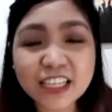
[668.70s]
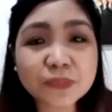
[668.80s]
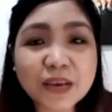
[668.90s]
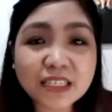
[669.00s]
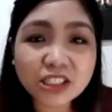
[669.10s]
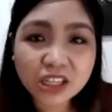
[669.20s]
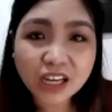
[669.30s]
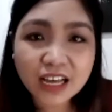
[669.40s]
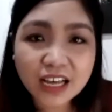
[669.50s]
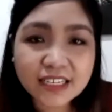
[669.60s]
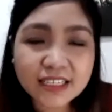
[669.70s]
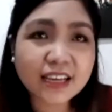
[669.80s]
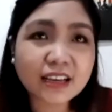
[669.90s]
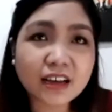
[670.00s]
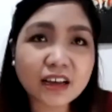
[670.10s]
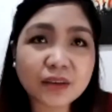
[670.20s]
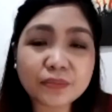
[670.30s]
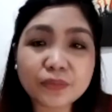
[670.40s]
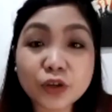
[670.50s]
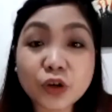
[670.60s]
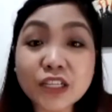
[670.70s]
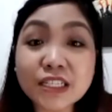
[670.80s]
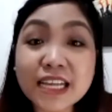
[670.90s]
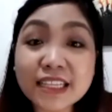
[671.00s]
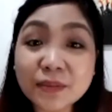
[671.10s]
message us like constant